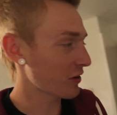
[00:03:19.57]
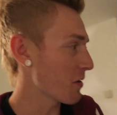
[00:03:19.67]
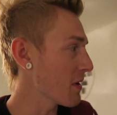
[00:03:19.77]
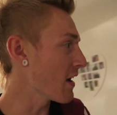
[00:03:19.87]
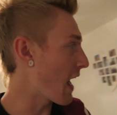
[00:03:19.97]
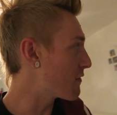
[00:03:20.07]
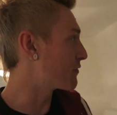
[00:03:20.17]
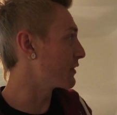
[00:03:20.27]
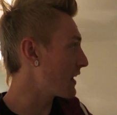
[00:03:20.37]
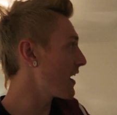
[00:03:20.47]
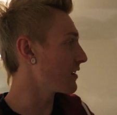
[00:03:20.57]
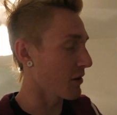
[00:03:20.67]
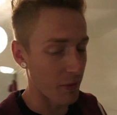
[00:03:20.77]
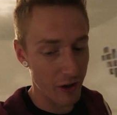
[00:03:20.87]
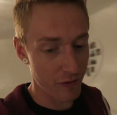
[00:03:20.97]
to come here every day to
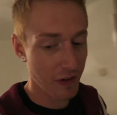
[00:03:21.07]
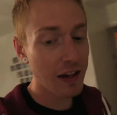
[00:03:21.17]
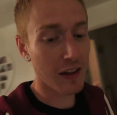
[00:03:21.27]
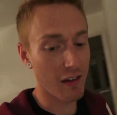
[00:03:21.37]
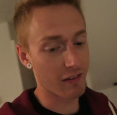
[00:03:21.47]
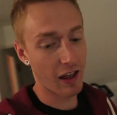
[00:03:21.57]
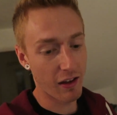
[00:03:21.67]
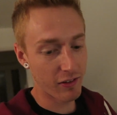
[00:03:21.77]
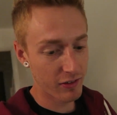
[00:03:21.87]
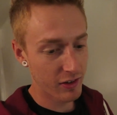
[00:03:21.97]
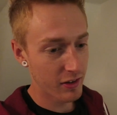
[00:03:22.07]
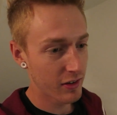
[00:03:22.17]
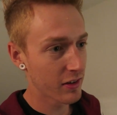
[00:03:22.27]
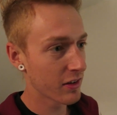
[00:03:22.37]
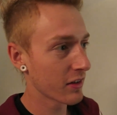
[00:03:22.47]
upload a video now.
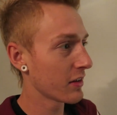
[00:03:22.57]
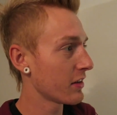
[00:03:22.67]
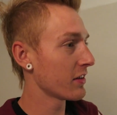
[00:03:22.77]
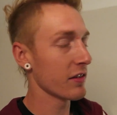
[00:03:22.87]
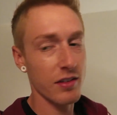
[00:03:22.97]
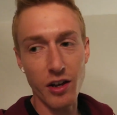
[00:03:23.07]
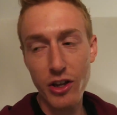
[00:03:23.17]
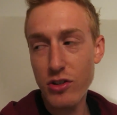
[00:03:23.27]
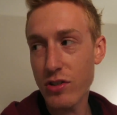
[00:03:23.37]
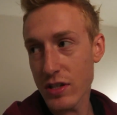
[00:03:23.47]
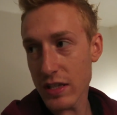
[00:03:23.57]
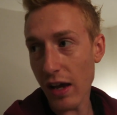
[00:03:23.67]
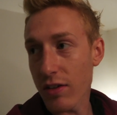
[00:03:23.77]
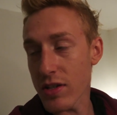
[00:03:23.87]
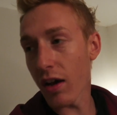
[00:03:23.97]
I could just sit
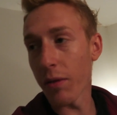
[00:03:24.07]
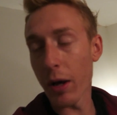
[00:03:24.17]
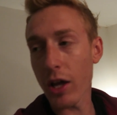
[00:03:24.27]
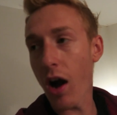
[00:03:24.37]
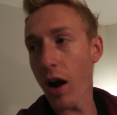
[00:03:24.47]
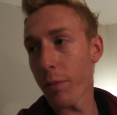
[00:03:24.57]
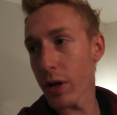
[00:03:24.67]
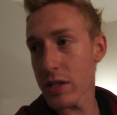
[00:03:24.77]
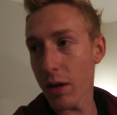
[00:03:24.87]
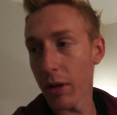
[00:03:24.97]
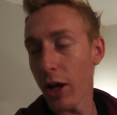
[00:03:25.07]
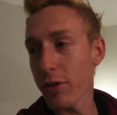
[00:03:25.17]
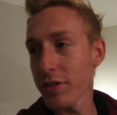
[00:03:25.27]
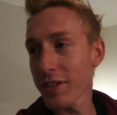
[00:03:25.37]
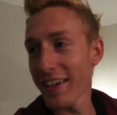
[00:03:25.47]
outside in my car and press
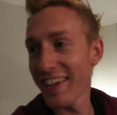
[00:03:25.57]
upload